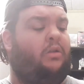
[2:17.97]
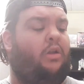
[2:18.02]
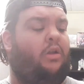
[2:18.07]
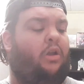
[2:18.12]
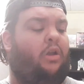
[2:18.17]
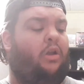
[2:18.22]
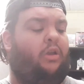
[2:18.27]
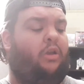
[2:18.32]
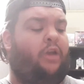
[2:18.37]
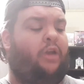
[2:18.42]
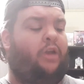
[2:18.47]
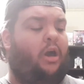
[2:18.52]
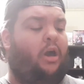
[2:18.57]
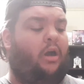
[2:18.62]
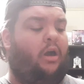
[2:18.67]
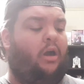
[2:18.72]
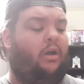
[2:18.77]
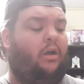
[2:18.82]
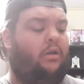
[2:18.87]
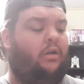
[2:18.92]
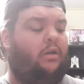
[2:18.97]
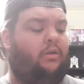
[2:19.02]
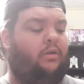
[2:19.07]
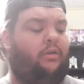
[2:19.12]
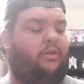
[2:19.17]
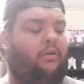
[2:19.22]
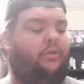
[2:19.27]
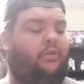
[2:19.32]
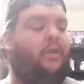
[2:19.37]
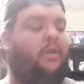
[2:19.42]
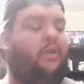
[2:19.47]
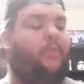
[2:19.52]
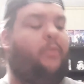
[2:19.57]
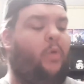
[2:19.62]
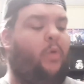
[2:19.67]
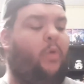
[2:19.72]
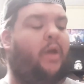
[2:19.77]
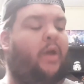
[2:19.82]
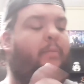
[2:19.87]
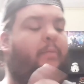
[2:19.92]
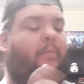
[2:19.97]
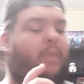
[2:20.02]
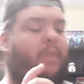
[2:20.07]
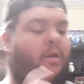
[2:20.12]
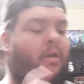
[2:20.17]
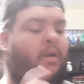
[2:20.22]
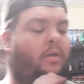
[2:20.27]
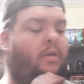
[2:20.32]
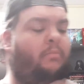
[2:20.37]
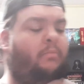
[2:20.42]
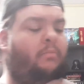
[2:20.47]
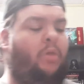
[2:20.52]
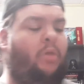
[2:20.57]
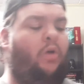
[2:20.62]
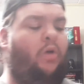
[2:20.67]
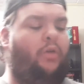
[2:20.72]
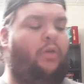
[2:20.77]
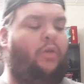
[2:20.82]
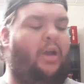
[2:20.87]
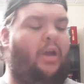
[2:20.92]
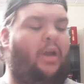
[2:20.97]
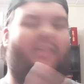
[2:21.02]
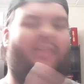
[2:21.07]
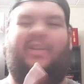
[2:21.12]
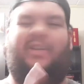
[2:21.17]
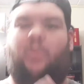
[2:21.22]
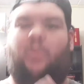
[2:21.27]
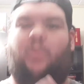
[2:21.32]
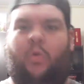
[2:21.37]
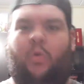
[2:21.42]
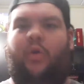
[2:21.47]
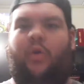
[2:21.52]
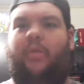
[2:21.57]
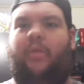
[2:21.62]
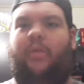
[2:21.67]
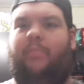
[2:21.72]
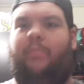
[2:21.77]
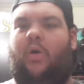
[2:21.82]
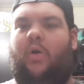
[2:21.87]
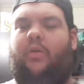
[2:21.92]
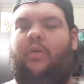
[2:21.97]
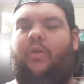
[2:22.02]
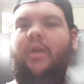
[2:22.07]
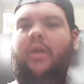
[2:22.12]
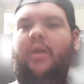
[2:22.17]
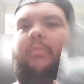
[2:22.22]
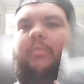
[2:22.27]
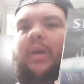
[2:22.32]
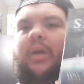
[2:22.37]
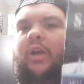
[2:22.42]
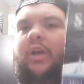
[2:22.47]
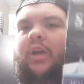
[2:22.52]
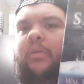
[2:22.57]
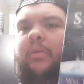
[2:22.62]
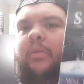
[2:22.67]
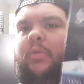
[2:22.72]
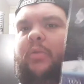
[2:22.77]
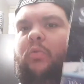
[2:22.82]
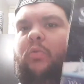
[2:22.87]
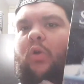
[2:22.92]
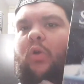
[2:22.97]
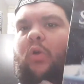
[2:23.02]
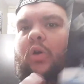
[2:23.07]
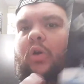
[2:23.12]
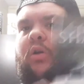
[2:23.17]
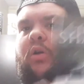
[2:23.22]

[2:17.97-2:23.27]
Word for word: Young. W.M. Paul Young. I think it's William Paul Young, but I could be wrong.